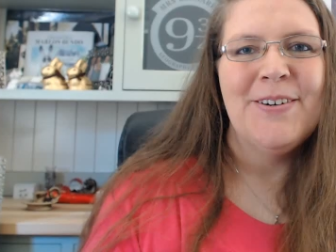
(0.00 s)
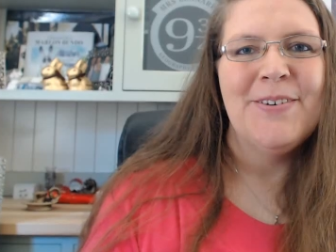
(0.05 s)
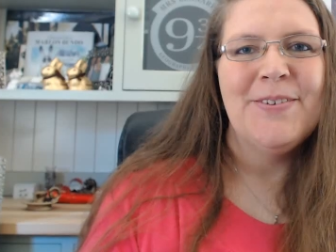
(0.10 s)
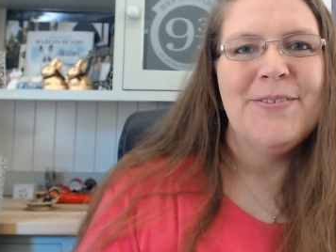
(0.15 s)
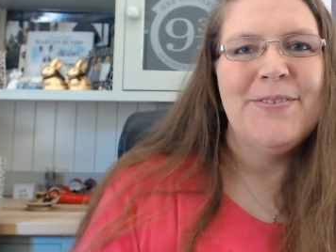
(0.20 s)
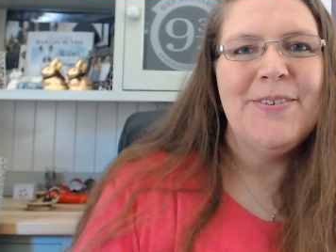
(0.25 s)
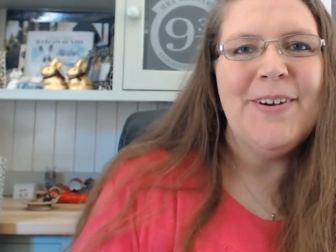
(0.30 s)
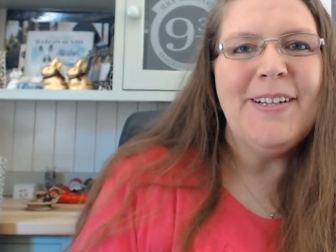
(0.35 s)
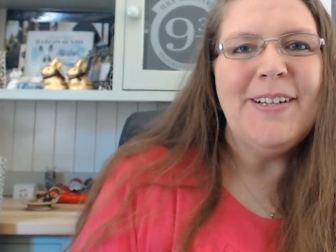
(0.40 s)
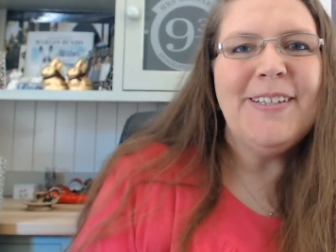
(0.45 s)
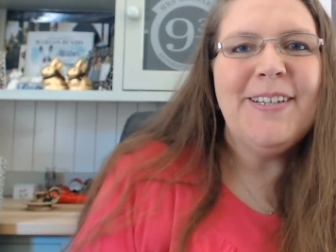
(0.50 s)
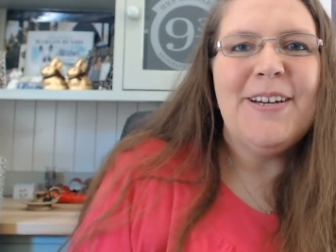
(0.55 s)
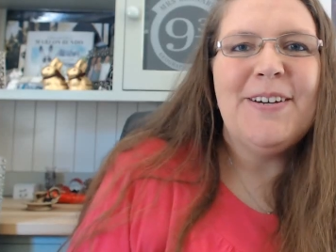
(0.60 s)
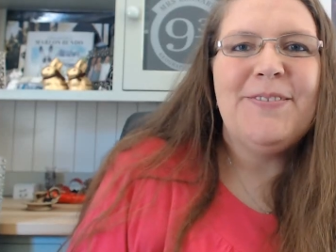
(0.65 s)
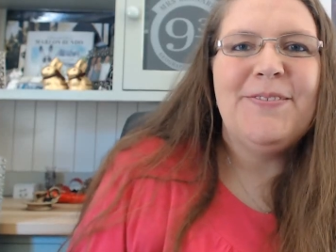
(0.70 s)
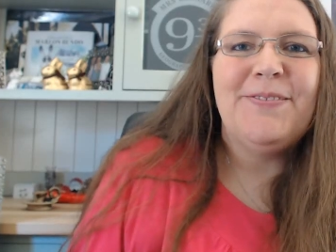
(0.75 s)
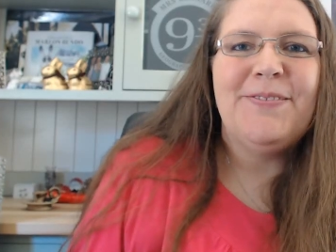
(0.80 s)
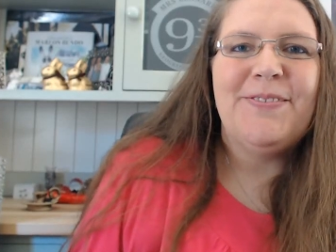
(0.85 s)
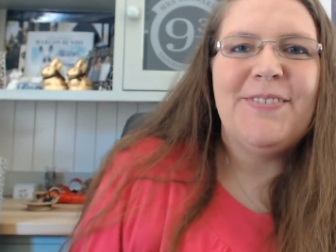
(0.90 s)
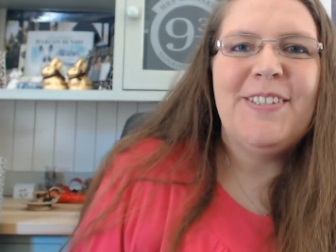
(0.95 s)

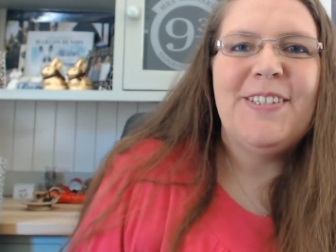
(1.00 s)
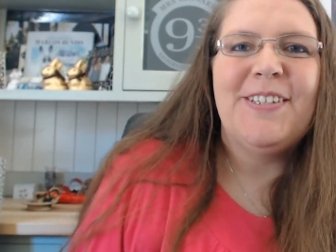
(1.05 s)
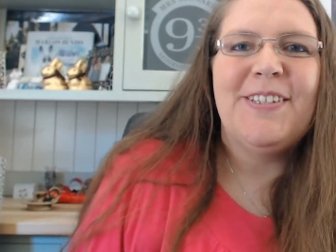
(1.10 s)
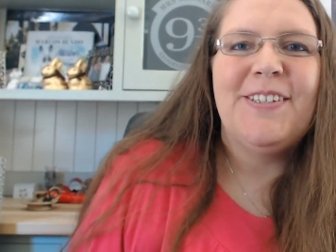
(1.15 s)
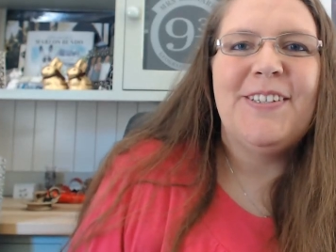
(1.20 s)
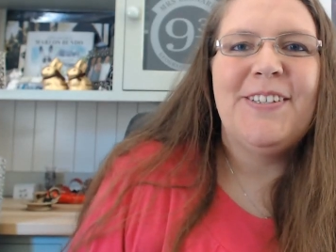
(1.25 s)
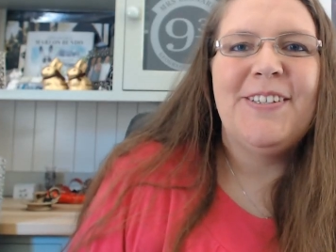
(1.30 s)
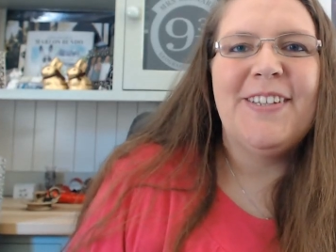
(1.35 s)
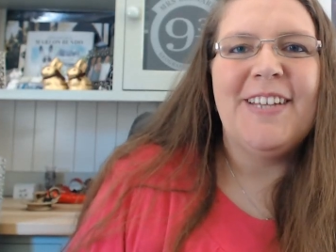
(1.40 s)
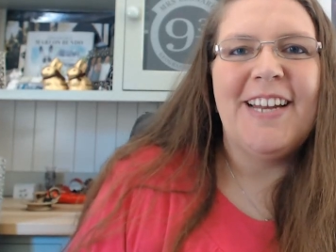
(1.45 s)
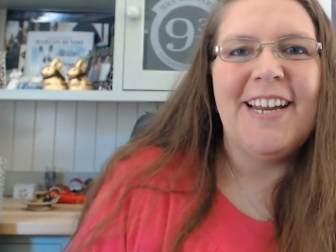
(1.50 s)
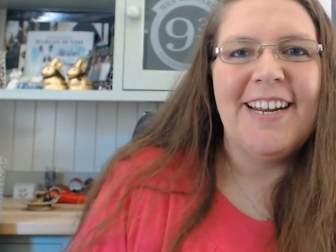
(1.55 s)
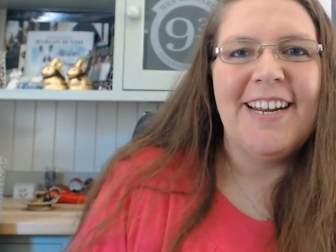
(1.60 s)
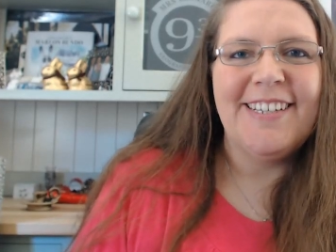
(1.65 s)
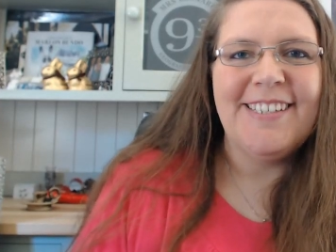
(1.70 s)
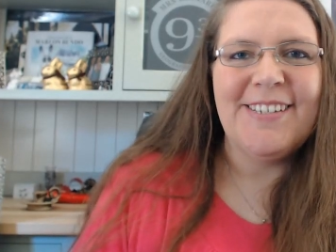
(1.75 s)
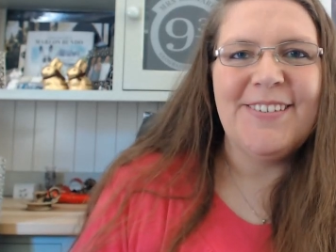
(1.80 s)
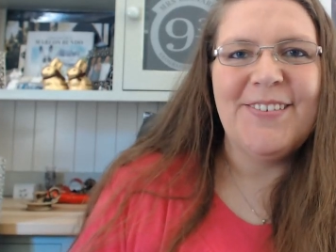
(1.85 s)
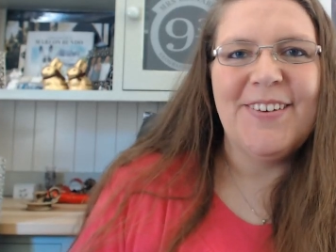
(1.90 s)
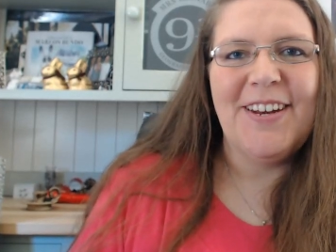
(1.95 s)
Welcome to the
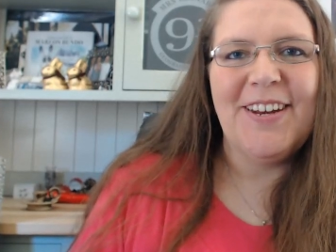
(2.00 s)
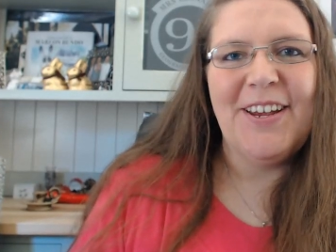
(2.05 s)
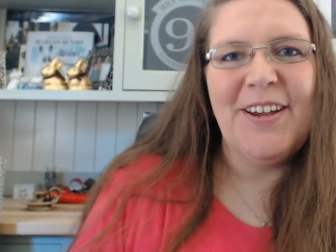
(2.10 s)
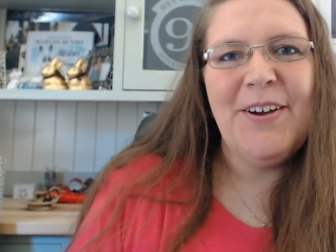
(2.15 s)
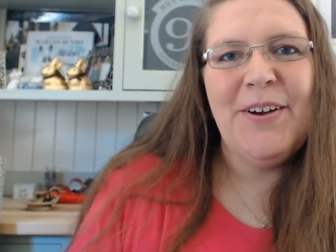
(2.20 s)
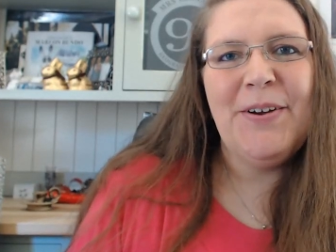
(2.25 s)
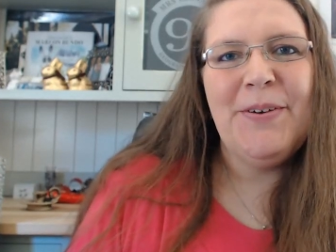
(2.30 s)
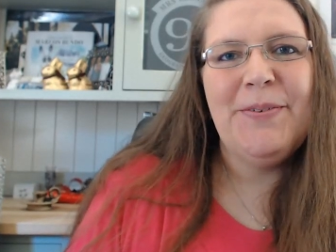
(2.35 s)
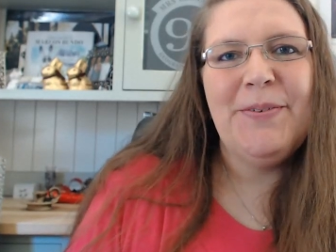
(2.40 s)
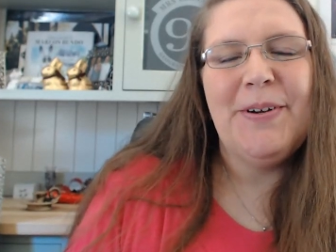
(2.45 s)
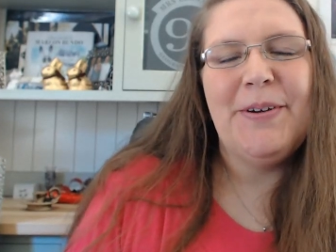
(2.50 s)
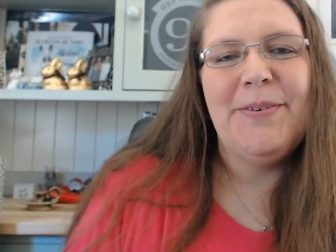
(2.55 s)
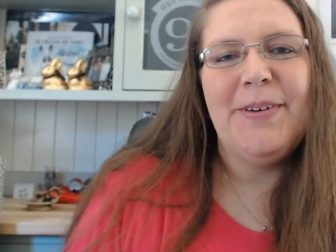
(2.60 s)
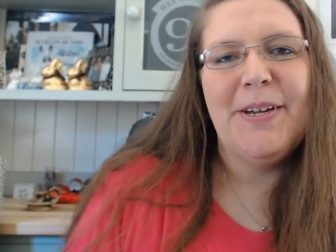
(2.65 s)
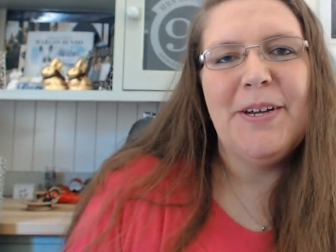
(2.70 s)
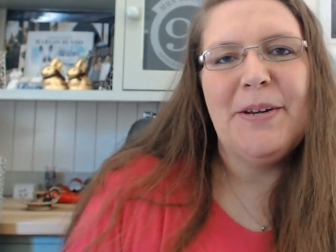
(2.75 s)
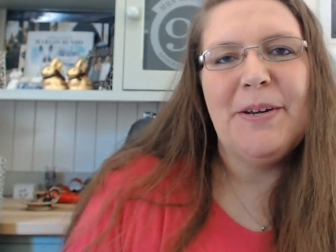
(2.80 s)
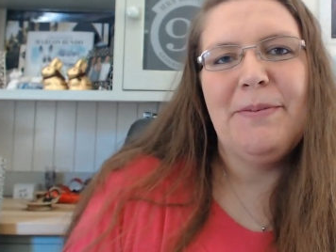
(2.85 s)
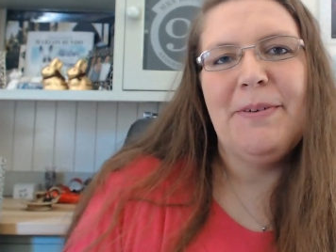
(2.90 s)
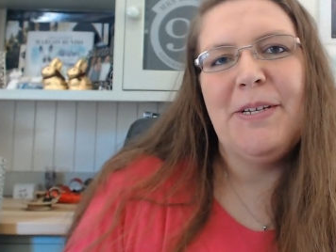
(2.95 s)
latest video where we're
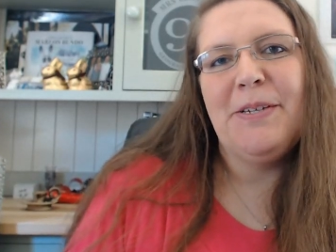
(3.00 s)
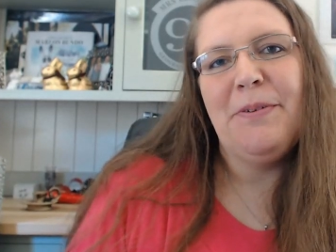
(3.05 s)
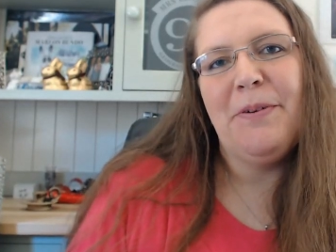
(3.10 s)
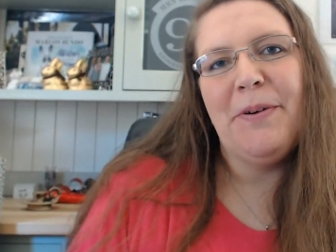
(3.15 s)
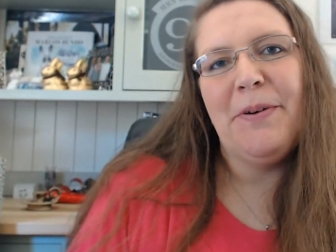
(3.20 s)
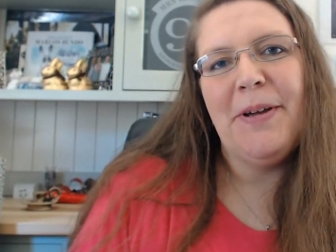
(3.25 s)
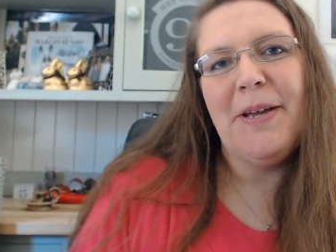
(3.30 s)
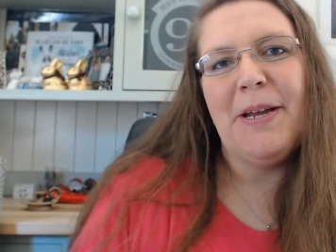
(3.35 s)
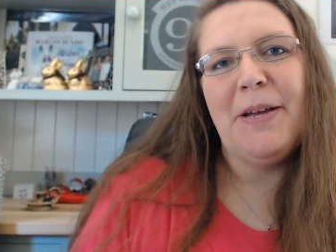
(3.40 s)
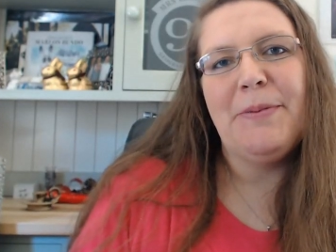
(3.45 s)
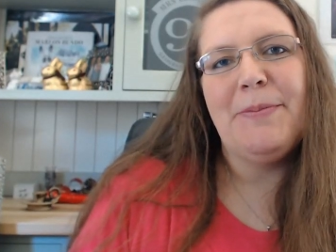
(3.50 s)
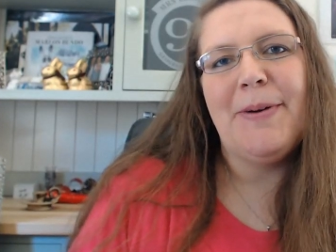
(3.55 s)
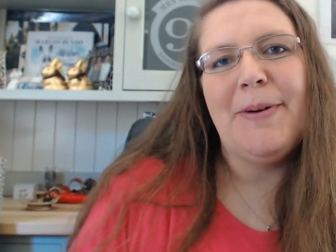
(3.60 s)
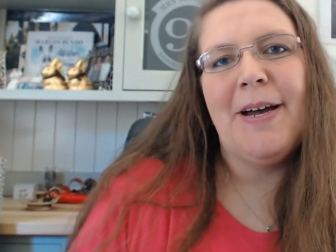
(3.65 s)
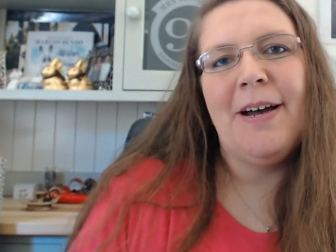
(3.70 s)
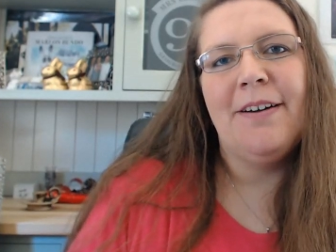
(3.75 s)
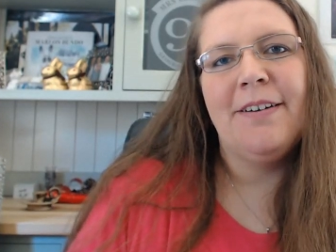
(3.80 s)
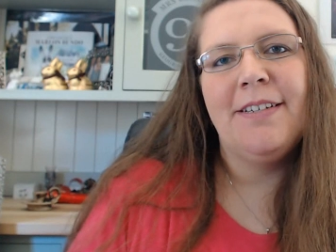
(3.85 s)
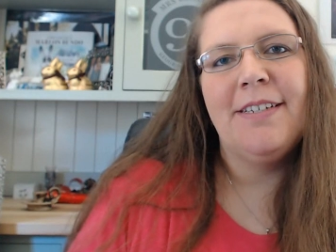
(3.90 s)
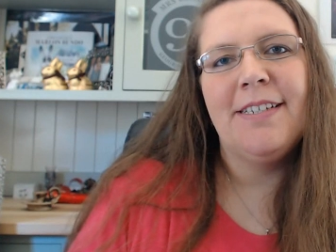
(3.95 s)
going to be talking
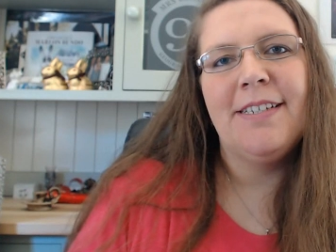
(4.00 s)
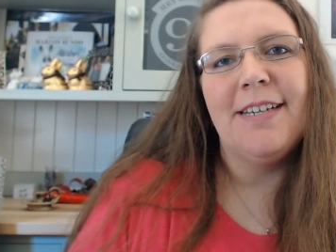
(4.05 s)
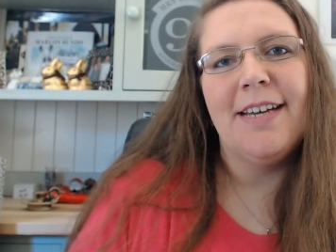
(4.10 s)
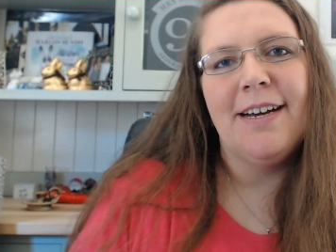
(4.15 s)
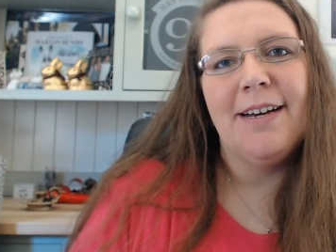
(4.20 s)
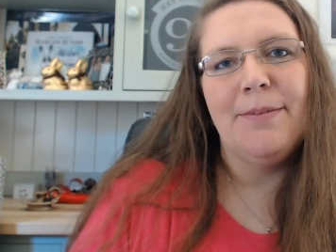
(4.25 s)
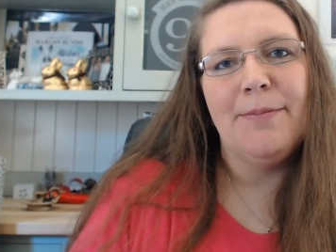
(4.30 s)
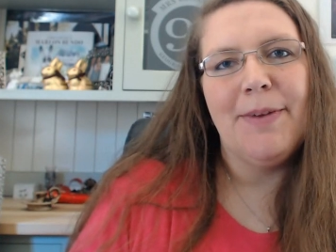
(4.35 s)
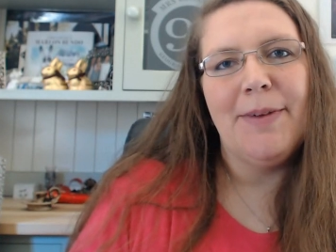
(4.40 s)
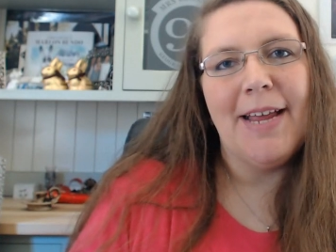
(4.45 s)
about um,